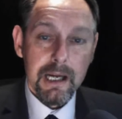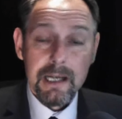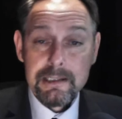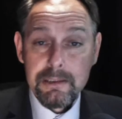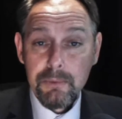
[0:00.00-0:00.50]

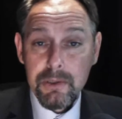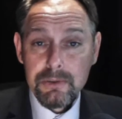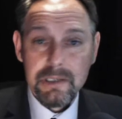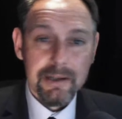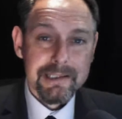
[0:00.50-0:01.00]
And we
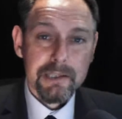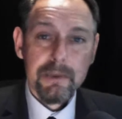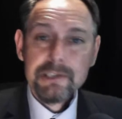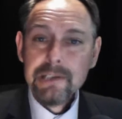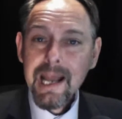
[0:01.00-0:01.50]
also asked the
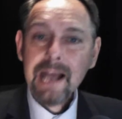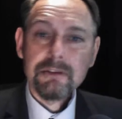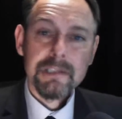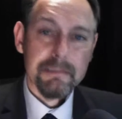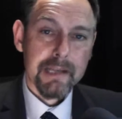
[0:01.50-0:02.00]
question,
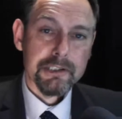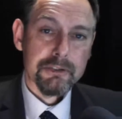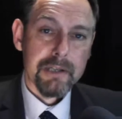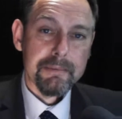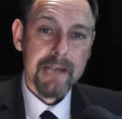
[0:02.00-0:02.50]
how do the
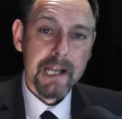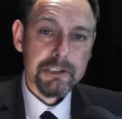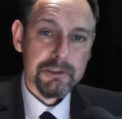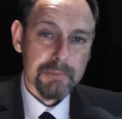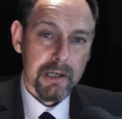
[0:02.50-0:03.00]
mainstream
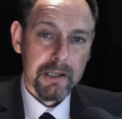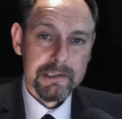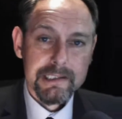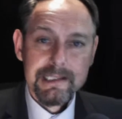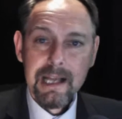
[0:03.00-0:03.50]
national
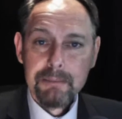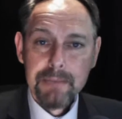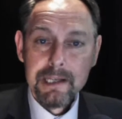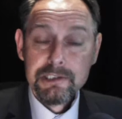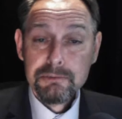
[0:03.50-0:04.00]
parties'
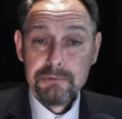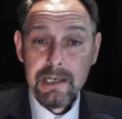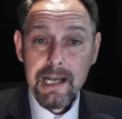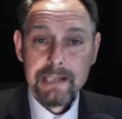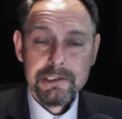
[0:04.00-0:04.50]
campaigns
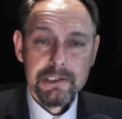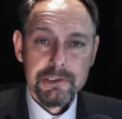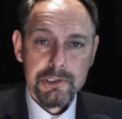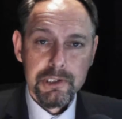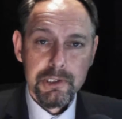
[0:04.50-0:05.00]
relate
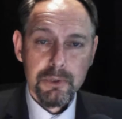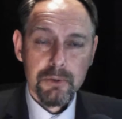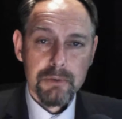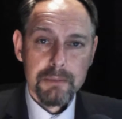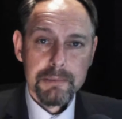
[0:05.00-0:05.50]
to
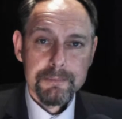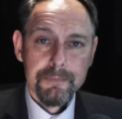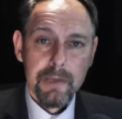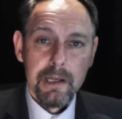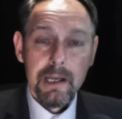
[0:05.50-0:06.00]
Europe?
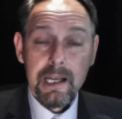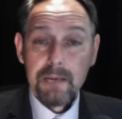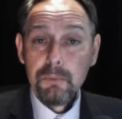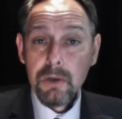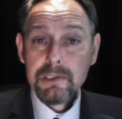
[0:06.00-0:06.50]

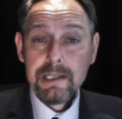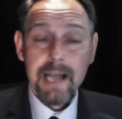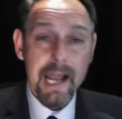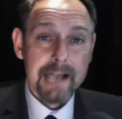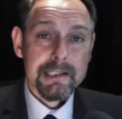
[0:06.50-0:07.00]
It was
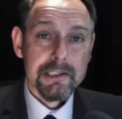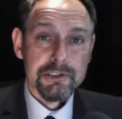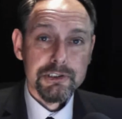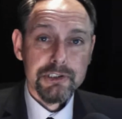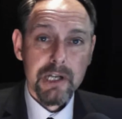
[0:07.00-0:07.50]
an
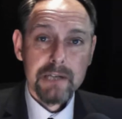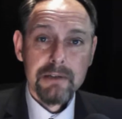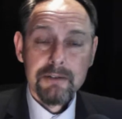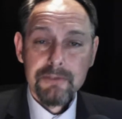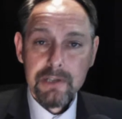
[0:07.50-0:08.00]
excellent
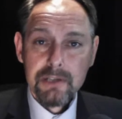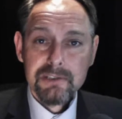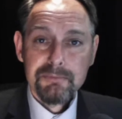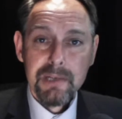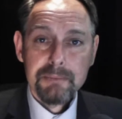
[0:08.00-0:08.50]
show, and for
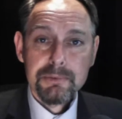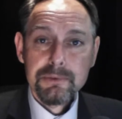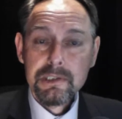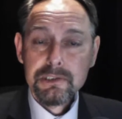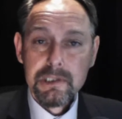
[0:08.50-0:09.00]
those of
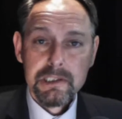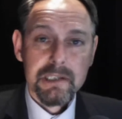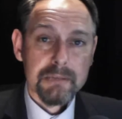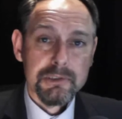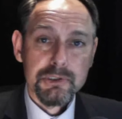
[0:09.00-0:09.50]
people that took the
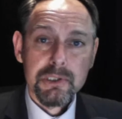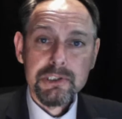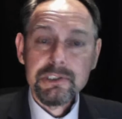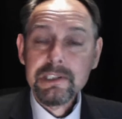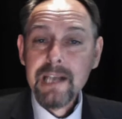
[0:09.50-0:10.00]
time to
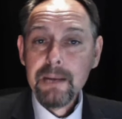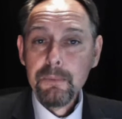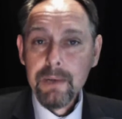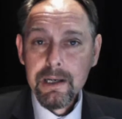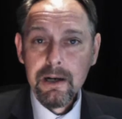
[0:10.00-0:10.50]
join us today,
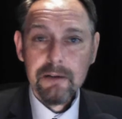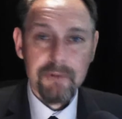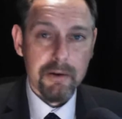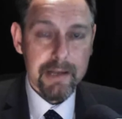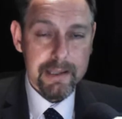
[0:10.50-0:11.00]
we are
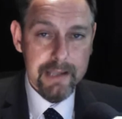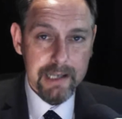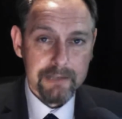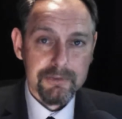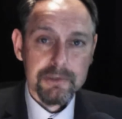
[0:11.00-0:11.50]
very
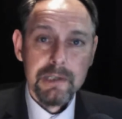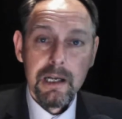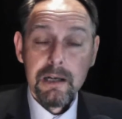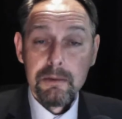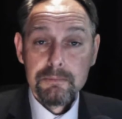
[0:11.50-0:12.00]
thankful.
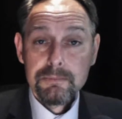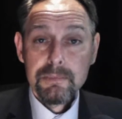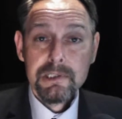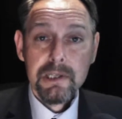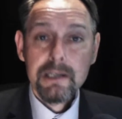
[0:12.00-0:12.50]
And
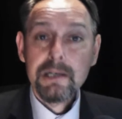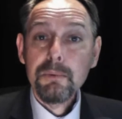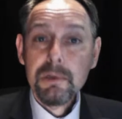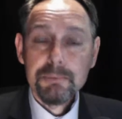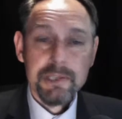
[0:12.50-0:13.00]
we certainly
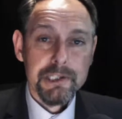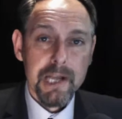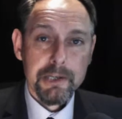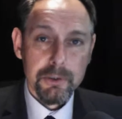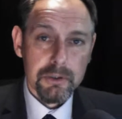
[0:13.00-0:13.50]
would
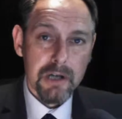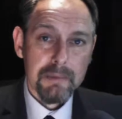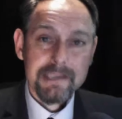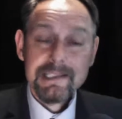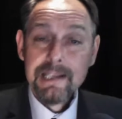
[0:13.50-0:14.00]
appreciate your
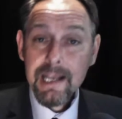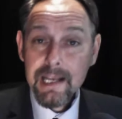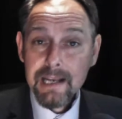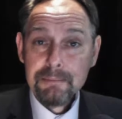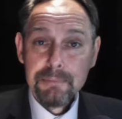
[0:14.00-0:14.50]
comments and
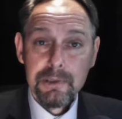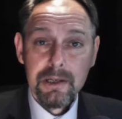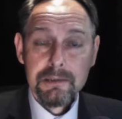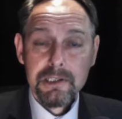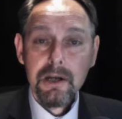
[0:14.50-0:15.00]

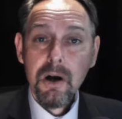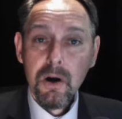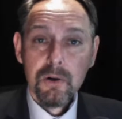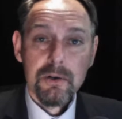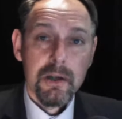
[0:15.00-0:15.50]
input
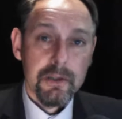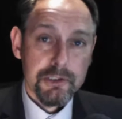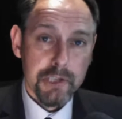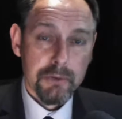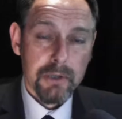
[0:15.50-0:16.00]
on
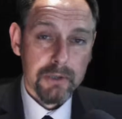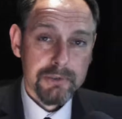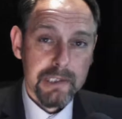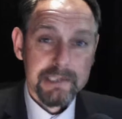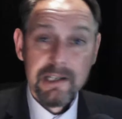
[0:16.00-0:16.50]
show
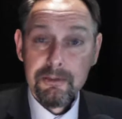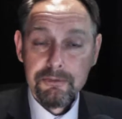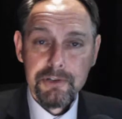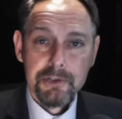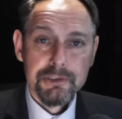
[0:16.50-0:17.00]
content
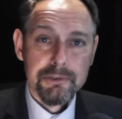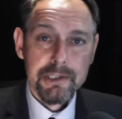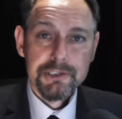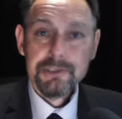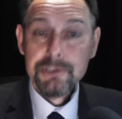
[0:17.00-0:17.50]
and future
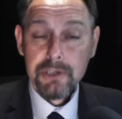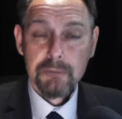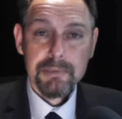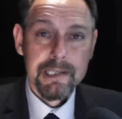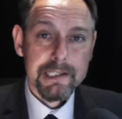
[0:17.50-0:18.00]
issues.
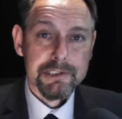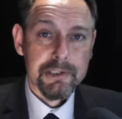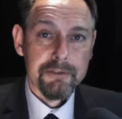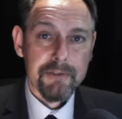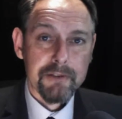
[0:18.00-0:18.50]
So please
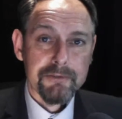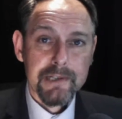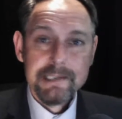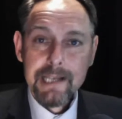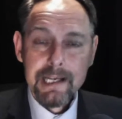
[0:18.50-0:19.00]
do feel
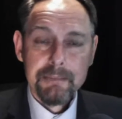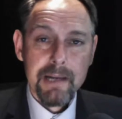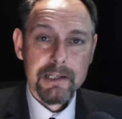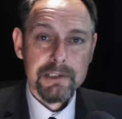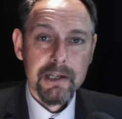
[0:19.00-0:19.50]
free to
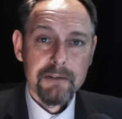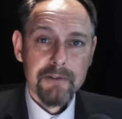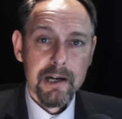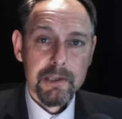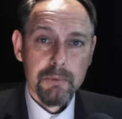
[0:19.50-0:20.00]
email us
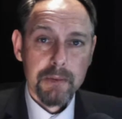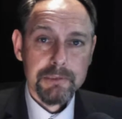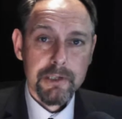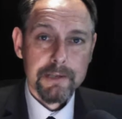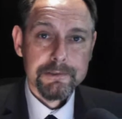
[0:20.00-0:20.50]
via the
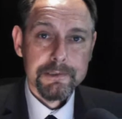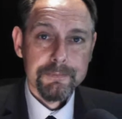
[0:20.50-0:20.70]
website.